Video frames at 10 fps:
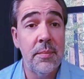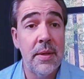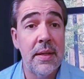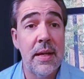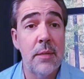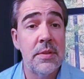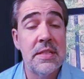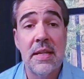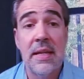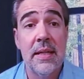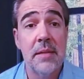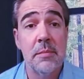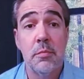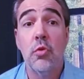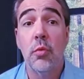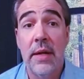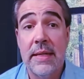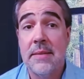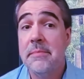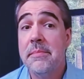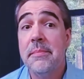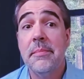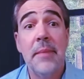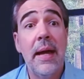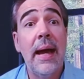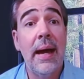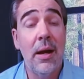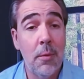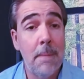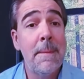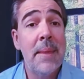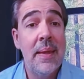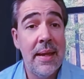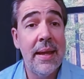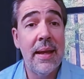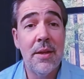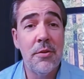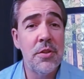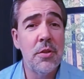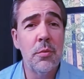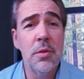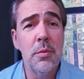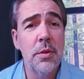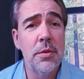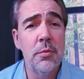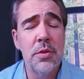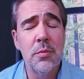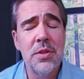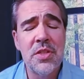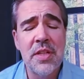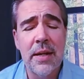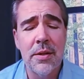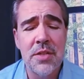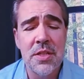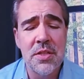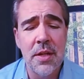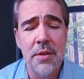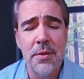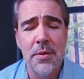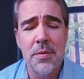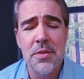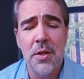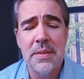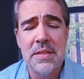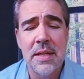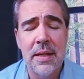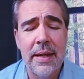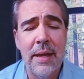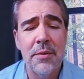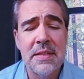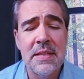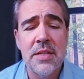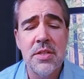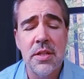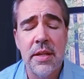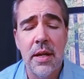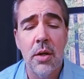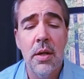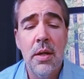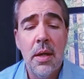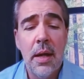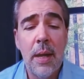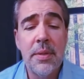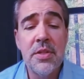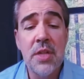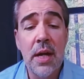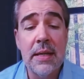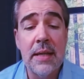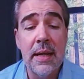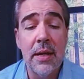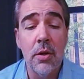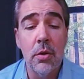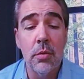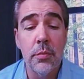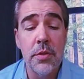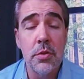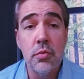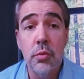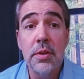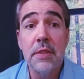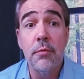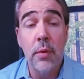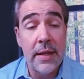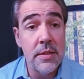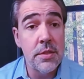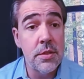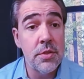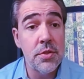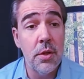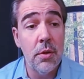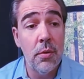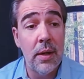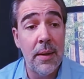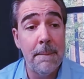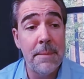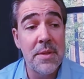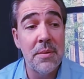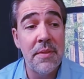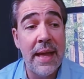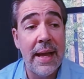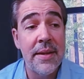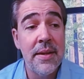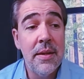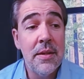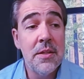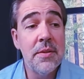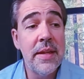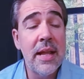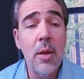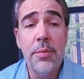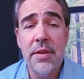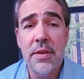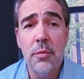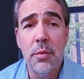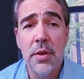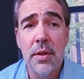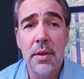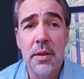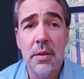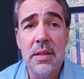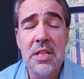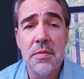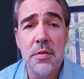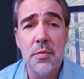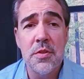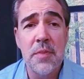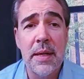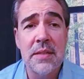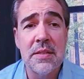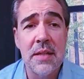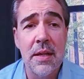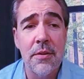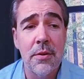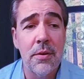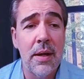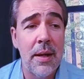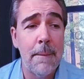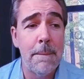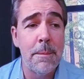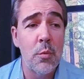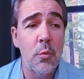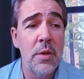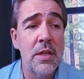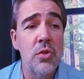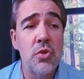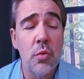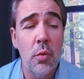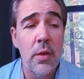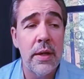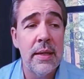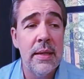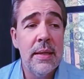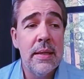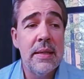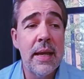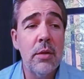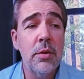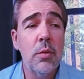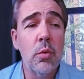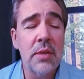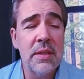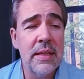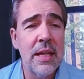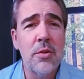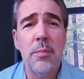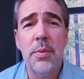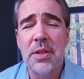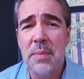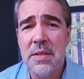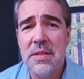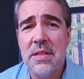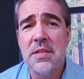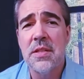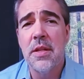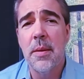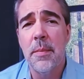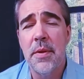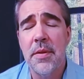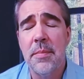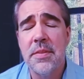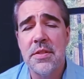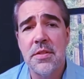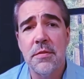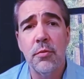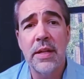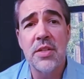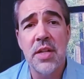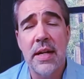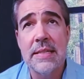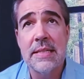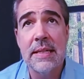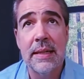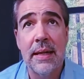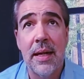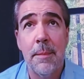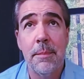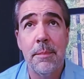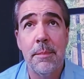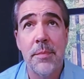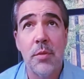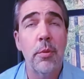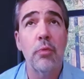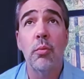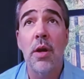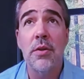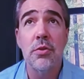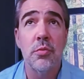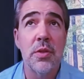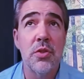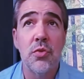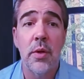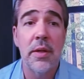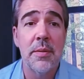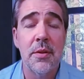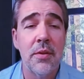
And I would say, great, how and you know we would would, would challenge each other and there was always a, a healthy tension there uh, but john and i are you know truly friends so um, you know that you know that helps i think we you know each of us respects the other um, we enjoy not only working together and building business and the the, the business of franchising um, you know we're both runners we enjoy you know